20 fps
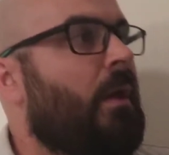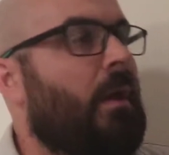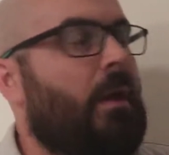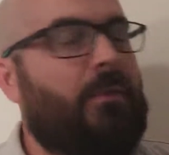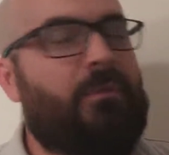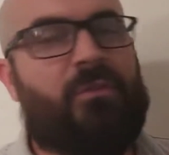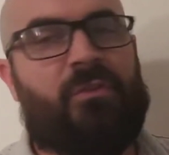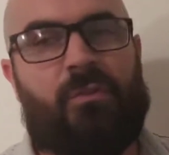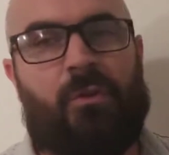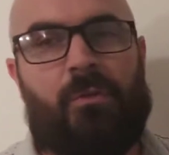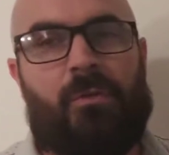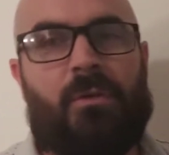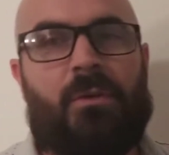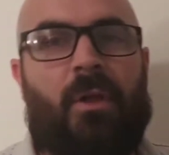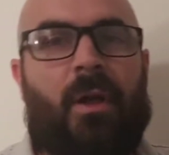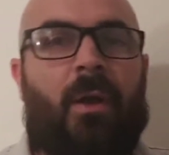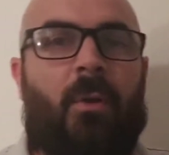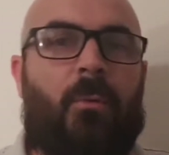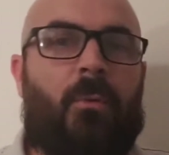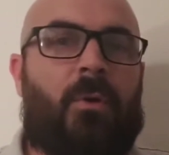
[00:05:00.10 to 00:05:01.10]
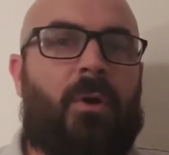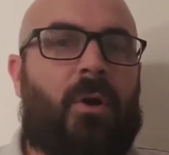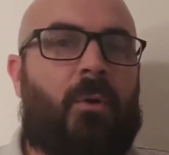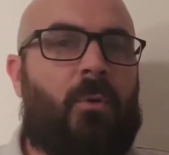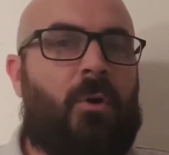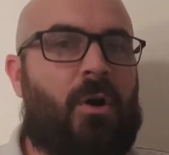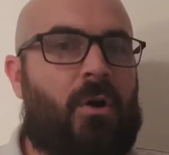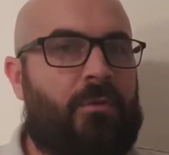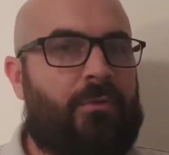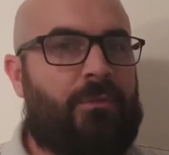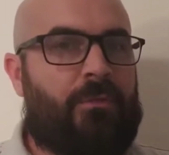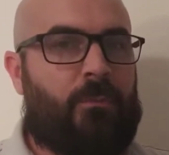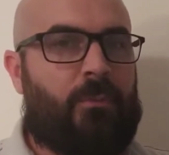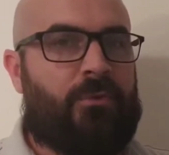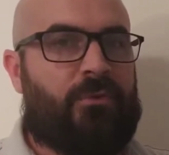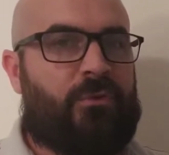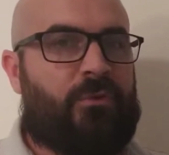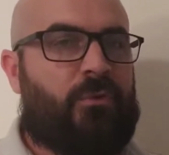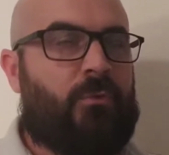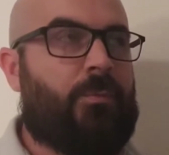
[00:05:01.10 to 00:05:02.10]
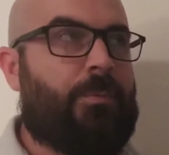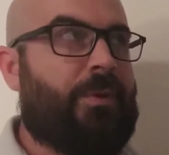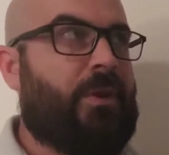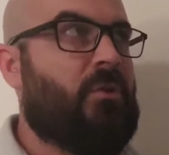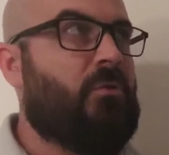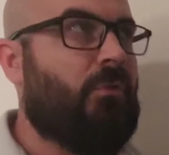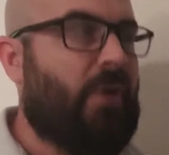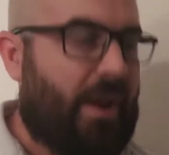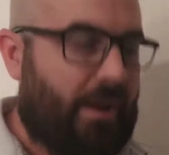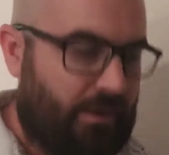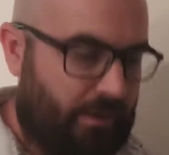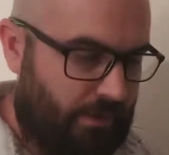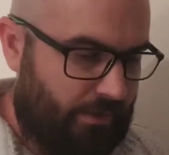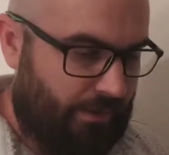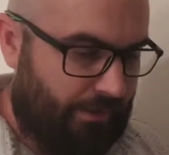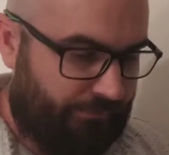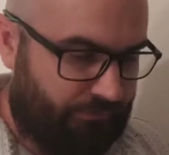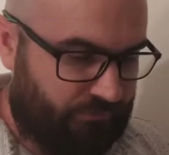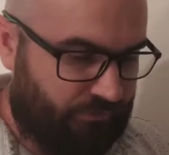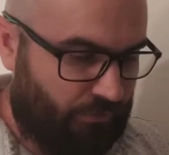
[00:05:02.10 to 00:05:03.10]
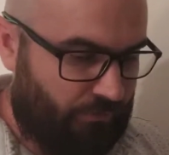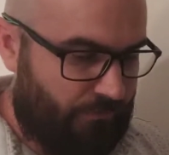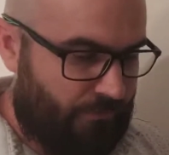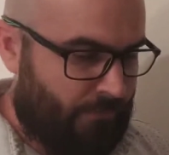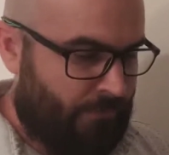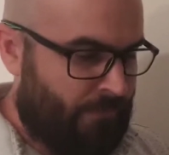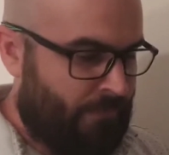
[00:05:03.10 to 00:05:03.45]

And so the light will go off, which will be great. So